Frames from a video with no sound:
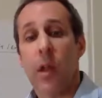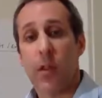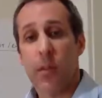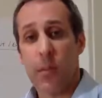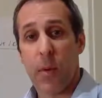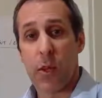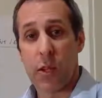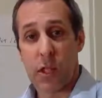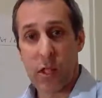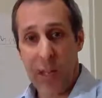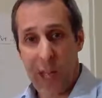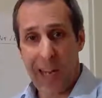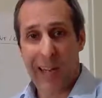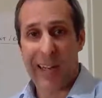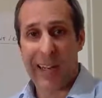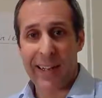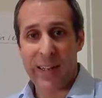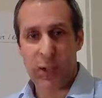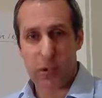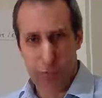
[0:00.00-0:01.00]
the most
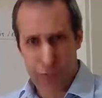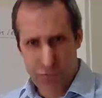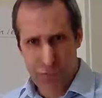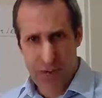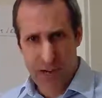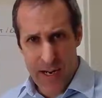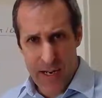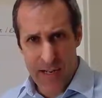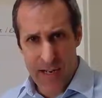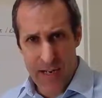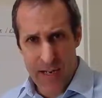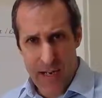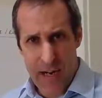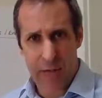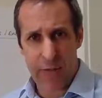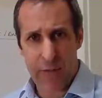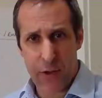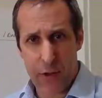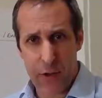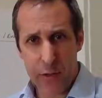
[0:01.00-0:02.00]
likely to really
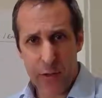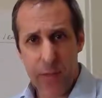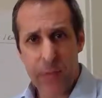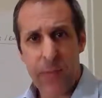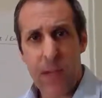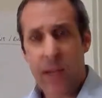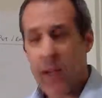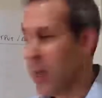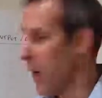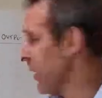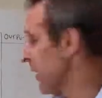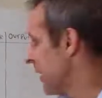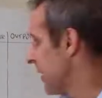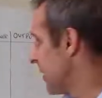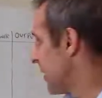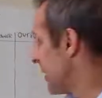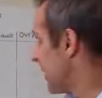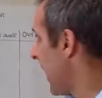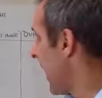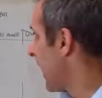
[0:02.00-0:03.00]
give you an
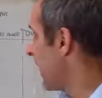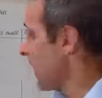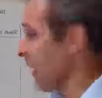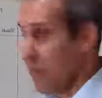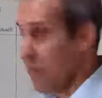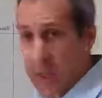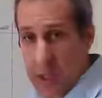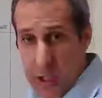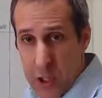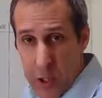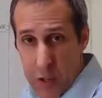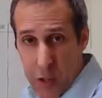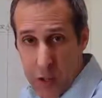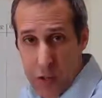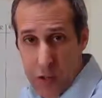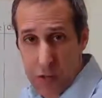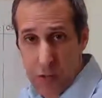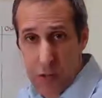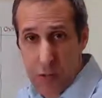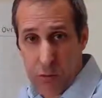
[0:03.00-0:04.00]
understanding of the internal
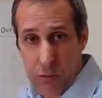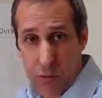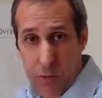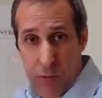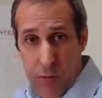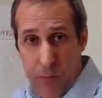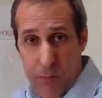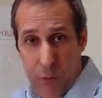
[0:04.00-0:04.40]
controls,